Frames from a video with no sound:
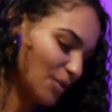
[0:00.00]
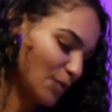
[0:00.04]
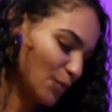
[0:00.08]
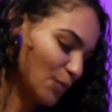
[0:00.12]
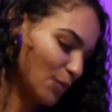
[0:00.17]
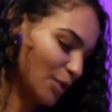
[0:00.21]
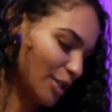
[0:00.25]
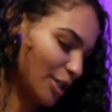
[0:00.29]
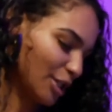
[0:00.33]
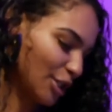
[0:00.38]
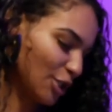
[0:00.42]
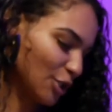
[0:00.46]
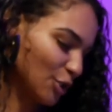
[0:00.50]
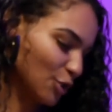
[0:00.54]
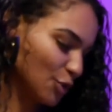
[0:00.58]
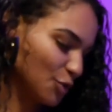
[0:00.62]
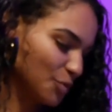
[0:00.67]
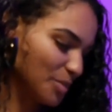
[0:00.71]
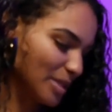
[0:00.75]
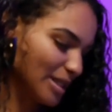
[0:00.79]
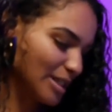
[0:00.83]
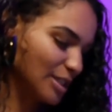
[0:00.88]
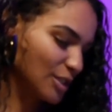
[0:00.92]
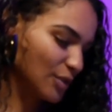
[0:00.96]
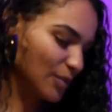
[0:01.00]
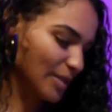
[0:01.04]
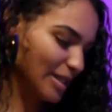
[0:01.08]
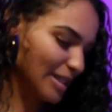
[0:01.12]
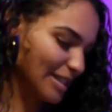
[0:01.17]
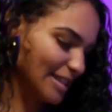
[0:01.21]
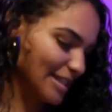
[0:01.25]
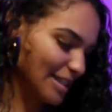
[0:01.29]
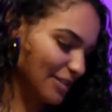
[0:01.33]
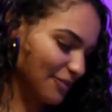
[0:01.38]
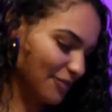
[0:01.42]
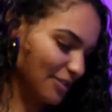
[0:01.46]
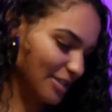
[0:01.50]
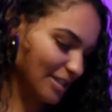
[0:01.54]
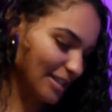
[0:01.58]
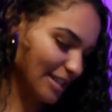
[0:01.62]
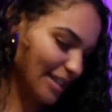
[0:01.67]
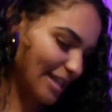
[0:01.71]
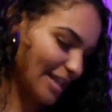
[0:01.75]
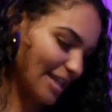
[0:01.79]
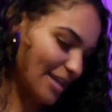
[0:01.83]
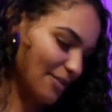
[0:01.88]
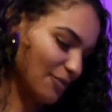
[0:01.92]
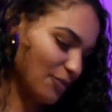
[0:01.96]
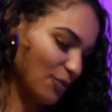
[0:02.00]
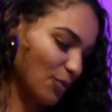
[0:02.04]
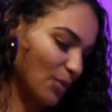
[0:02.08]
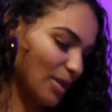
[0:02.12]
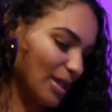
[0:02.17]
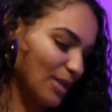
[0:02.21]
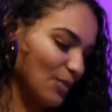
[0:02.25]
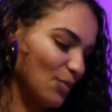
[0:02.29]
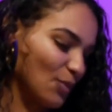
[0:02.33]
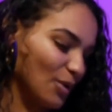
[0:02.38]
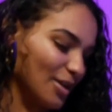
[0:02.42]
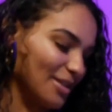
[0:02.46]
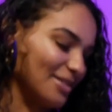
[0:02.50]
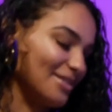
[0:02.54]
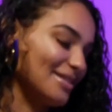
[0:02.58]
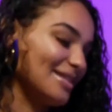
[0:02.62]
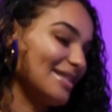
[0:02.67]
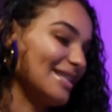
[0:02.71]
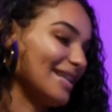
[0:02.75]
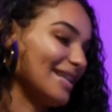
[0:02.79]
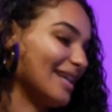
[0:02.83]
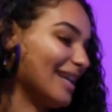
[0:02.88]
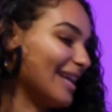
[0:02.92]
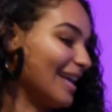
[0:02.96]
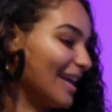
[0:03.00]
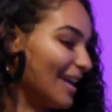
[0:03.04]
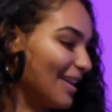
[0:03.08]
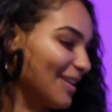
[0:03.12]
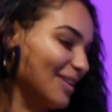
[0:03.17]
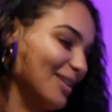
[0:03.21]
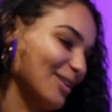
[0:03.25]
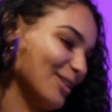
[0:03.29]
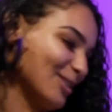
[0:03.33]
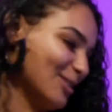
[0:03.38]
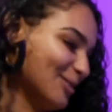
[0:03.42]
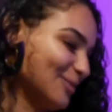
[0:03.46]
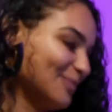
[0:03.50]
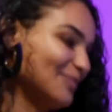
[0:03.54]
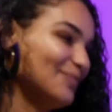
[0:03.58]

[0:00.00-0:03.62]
would you be doing differently if we weren't together?